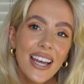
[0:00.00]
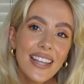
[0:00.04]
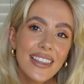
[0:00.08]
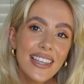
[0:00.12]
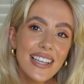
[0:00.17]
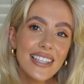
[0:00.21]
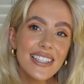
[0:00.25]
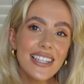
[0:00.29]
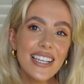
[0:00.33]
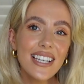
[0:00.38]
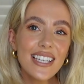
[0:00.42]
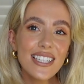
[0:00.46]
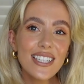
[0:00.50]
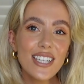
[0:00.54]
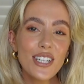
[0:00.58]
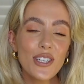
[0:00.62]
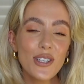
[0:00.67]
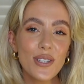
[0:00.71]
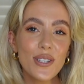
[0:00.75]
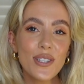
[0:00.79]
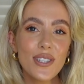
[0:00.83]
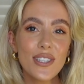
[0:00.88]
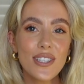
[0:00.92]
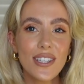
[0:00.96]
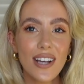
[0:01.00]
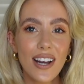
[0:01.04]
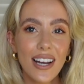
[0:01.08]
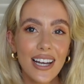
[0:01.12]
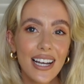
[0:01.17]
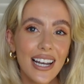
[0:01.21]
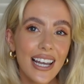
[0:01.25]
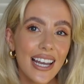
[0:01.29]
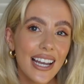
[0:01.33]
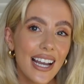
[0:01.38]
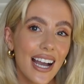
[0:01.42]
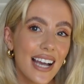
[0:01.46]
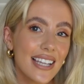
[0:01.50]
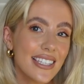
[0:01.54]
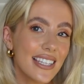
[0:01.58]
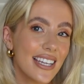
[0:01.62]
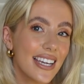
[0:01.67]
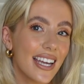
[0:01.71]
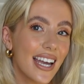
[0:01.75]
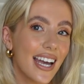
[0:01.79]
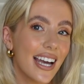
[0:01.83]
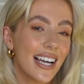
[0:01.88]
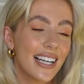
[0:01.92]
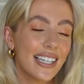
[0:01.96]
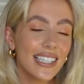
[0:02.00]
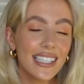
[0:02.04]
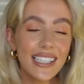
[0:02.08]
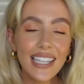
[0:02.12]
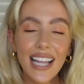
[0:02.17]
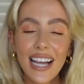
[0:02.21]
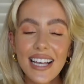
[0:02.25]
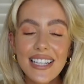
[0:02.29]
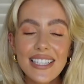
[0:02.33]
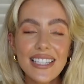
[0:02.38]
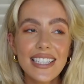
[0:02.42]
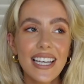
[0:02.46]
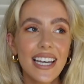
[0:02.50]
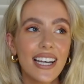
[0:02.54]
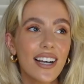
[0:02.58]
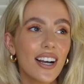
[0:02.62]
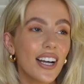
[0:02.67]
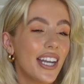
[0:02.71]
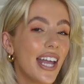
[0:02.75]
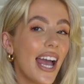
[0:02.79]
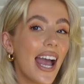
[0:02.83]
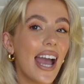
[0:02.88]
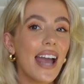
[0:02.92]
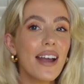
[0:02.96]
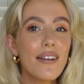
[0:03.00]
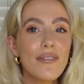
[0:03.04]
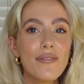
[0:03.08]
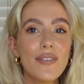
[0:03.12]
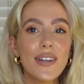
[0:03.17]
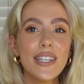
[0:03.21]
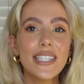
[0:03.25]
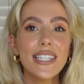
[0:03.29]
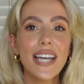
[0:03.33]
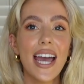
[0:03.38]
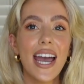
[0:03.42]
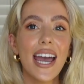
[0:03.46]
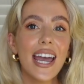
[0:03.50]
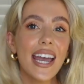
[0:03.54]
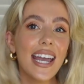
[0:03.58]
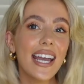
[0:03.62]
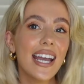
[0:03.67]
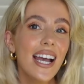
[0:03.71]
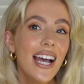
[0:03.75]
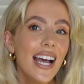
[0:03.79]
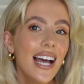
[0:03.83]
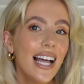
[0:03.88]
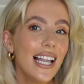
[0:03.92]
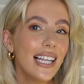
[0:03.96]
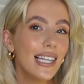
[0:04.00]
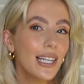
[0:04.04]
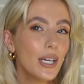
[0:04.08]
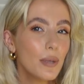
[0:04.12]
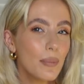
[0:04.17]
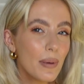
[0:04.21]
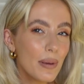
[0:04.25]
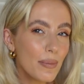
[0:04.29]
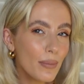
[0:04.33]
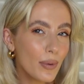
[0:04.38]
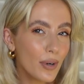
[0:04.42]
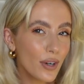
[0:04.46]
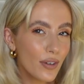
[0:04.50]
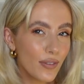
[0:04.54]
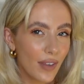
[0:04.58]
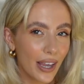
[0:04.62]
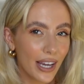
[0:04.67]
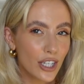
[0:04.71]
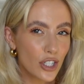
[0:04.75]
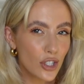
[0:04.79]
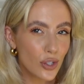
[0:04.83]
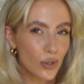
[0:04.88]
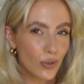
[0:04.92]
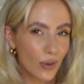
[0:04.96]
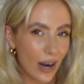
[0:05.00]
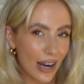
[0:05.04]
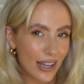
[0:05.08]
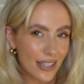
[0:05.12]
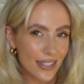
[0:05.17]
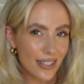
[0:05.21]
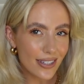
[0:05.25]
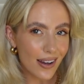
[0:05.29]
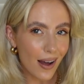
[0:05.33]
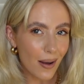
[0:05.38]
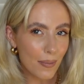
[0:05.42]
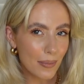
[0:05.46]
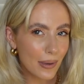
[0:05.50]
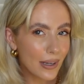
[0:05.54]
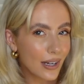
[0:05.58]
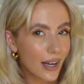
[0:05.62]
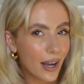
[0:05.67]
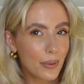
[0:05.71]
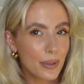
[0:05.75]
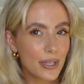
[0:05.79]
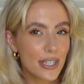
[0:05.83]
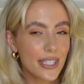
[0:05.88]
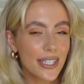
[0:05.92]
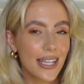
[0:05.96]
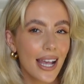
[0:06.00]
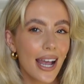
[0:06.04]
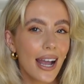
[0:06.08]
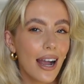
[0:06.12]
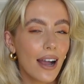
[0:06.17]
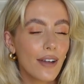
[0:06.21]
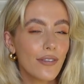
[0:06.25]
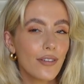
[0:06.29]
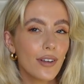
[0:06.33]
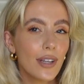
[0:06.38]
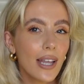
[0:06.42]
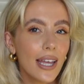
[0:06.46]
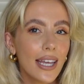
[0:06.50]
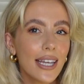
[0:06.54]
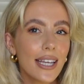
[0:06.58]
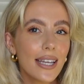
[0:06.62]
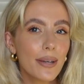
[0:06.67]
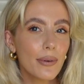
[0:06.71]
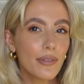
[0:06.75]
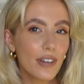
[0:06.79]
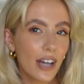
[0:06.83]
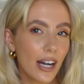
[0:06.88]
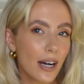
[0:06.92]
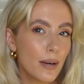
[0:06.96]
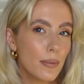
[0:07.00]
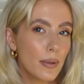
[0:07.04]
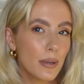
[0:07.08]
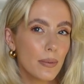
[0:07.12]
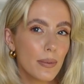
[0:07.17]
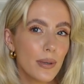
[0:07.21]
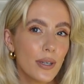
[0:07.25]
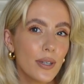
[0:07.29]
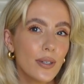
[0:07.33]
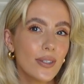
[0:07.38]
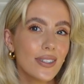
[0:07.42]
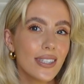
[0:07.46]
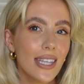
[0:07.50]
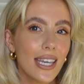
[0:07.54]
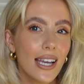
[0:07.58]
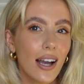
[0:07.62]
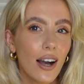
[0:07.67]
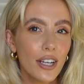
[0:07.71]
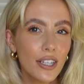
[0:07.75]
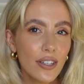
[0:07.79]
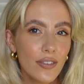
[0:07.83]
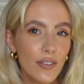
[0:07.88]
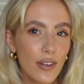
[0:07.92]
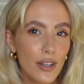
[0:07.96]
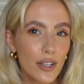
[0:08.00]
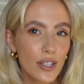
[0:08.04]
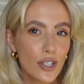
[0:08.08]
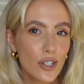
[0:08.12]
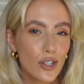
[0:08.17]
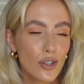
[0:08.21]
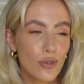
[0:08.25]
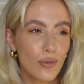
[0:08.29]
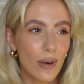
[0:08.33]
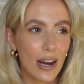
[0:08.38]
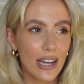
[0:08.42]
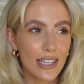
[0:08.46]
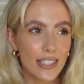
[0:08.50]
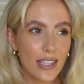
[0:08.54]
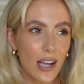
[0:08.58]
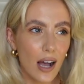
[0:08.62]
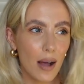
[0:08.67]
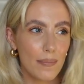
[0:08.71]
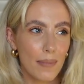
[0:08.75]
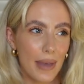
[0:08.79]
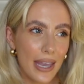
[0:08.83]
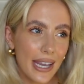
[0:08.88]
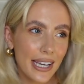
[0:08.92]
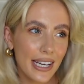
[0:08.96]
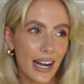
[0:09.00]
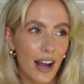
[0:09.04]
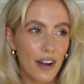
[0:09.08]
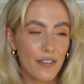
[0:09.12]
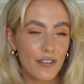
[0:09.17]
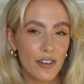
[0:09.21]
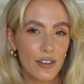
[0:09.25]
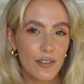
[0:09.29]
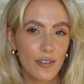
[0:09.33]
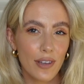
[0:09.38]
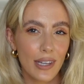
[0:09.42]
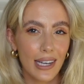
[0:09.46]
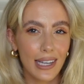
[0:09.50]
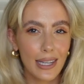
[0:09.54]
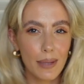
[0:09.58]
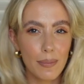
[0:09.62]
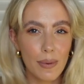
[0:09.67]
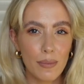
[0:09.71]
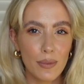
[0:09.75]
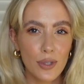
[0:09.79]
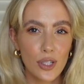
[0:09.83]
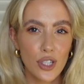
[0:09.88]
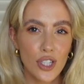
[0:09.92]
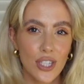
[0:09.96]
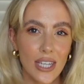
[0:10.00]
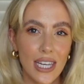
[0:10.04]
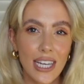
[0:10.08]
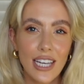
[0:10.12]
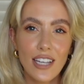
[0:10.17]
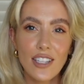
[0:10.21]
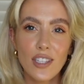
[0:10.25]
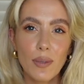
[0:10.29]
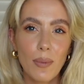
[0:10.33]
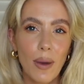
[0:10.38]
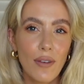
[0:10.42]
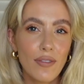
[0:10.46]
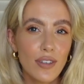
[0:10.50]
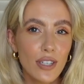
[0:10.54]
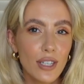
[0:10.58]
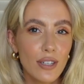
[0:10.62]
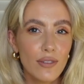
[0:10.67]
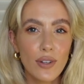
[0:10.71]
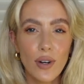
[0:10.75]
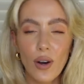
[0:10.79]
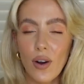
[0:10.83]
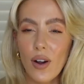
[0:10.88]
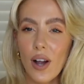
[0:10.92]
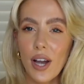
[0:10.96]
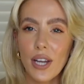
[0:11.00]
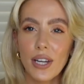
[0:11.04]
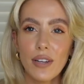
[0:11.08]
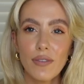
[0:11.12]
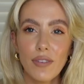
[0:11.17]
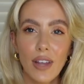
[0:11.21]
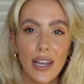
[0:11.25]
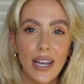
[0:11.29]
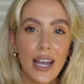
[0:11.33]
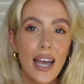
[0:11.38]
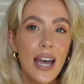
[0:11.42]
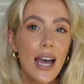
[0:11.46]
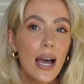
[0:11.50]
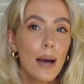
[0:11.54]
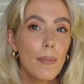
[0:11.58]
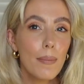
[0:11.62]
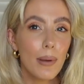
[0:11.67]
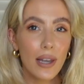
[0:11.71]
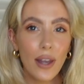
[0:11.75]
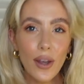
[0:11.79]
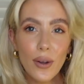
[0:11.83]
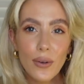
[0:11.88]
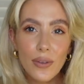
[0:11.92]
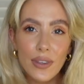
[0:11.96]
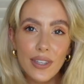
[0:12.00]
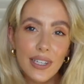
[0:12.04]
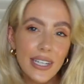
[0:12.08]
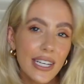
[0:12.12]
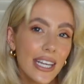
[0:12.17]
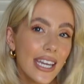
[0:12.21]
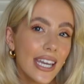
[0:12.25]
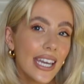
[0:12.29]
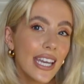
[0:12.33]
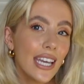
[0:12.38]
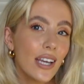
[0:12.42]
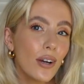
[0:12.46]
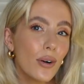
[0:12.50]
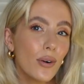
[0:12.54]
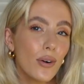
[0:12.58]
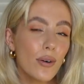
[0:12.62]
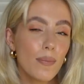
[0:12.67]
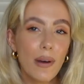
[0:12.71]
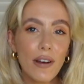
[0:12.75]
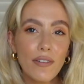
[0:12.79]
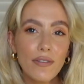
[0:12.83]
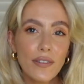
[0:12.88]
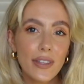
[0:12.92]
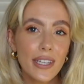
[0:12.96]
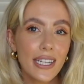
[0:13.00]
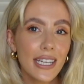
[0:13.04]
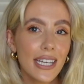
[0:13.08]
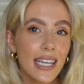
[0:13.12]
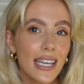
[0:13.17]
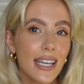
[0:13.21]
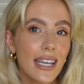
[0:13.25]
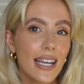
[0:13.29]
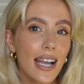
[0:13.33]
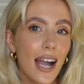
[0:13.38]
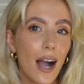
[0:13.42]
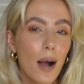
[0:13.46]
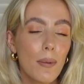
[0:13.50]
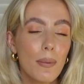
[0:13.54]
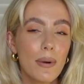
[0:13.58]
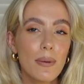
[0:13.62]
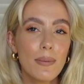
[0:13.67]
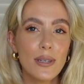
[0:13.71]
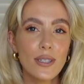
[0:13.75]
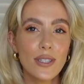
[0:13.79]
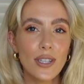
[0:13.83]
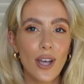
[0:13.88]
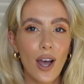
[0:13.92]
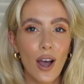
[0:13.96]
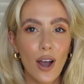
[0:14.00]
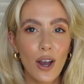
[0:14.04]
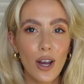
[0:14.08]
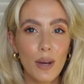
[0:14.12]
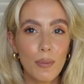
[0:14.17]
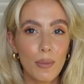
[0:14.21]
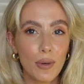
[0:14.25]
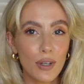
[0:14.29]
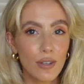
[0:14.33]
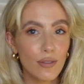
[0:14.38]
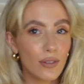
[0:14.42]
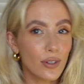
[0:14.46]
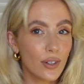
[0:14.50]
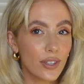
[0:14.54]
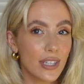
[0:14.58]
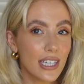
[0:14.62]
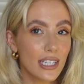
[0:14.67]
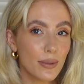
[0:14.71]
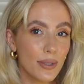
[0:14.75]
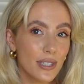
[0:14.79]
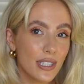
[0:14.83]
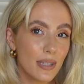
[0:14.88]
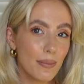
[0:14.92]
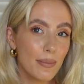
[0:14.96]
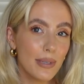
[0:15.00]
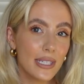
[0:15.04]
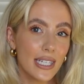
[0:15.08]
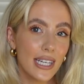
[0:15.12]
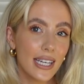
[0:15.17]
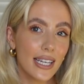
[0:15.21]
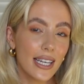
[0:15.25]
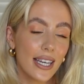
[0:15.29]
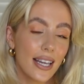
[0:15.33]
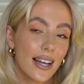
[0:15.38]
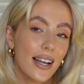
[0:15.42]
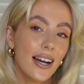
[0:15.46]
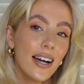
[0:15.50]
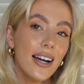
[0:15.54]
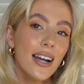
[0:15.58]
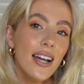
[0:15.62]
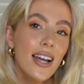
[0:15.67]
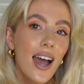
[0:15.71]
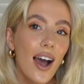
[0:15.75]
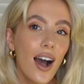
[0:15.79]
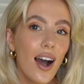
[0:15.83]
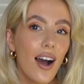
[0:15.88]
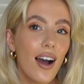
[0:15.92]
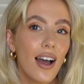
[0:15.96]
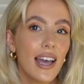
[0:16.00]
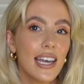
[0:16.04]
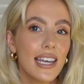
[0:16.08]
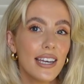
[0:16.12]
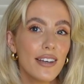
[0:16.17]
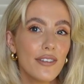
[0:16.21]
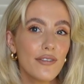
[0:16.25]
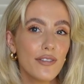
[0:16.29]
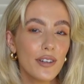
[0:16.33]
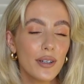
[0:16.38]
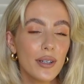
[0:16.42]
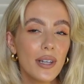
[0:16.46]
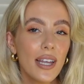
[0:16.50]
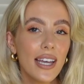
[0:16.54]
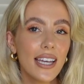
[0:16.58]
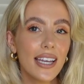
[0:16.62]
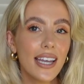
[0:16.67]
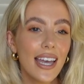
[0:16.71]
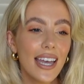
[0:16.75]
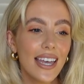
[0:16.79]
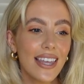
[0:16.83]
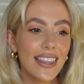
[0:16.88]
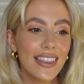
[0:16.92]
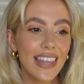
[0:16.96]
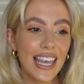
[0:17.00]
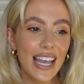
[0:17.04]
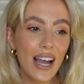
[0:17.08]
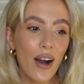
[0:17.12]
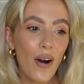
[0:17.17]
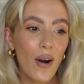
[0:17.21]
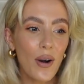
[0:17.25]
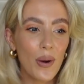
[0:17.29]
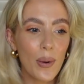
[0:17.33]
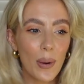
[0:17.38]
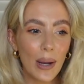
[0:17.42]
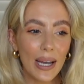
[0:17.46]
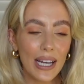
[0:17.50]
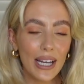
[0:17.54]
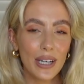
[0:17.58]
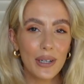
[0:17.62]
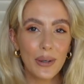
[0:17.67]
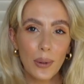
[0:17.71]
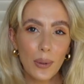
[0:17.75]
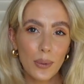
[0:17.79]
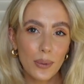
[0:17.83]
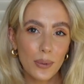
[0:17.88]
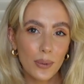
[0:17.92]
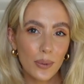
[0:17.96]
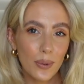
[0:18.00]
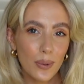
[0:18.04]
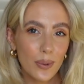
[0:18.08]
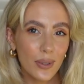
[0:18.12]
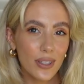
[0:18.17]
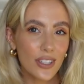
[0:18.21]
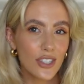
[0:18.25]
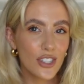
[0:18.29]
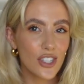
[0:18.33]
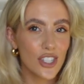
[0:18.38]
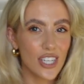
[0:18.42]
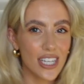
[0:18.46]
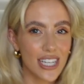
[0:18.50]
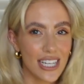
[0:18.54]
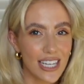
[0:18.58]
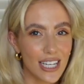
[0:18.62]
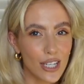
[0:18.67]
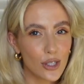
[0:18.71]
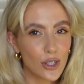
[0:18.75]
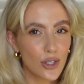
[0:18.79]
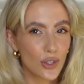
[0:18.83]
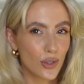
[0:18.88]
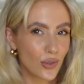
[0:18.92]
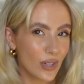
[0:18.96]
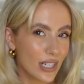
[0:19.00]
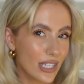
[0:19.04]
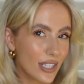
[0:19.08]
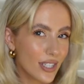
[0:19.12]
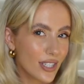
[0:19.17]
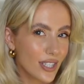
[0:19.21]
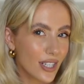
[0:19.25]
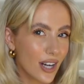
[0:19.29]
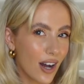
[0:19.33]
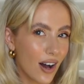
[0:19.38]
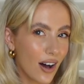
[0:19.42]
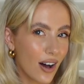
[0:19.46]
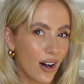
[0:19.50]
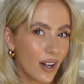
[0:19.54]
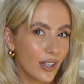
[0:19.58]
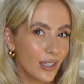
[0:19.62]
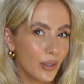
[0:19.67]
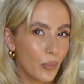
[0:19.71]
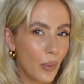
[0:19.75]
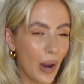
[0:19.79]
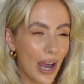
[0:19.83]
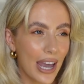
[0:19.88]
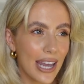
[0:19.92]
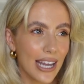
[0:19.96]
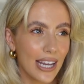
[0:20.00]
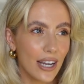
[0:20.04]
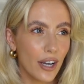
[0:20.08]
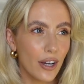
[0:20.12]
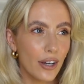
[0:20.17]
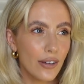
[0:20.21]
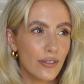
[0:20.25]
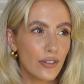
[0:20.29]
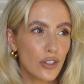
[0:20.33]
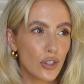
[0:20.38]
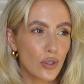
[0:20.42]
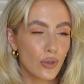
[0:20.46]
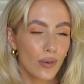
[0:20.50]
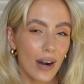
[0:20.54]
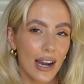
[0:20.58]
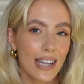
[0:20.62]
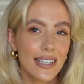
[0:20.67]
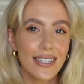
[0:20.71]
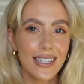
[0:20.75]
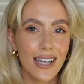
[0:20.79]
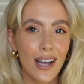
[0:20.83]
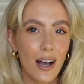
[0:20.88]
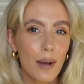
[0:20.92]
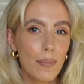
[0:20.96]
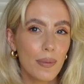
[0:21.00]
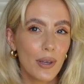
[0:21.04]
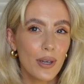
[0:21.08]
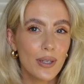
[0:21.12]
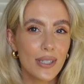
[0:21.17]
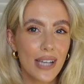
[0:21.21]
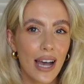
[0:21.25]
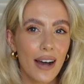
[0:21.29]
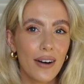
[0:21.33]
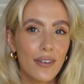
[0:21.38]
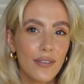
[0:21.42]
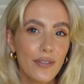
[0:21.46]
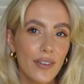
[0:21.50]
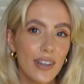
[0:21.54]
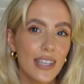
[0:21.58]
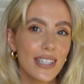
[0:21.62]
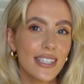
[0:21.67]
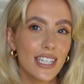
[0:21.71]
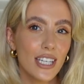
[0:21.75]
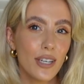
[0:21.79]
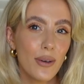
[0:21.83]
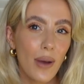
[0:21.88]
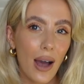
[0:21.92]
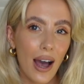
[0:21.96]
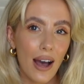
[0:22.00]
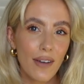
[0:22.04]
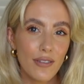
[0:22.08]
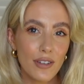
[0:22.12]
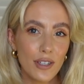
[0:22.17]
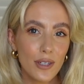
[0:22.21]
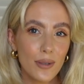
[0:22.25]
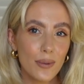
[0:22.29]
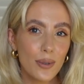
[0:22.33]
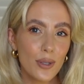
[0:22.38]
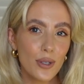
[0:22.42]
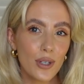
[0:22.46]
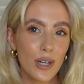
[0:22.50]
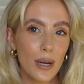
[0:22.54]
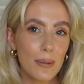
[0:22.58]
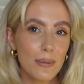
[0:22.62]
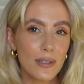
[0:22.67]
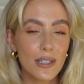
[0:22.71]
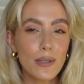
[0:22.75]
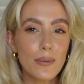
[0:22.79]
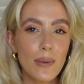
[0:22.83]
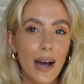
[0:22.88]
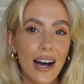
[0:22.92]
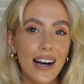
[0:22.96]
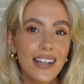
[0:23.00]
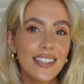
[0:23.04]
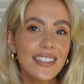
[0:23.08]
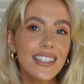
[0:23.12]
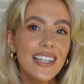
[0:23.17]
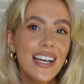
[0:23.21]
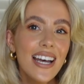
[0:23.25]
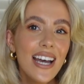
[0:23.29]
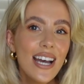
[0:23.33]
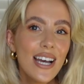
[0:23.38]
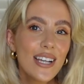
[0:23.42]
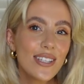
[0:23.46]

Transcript: This is just styling as like a classic kind of everyday, a little bit more of like a dressed up look, I want to say. I feel like with cowboy boots, they kind of dress up, make an outfit feel a little bit more chic. So whether you've got kind of like below the knee or above the knee cowboy boots at home, or you've got these ones in particular, I feel like they are quite a cool, chic, street style way of dressing up those outfits that you have in your wardrobes as well.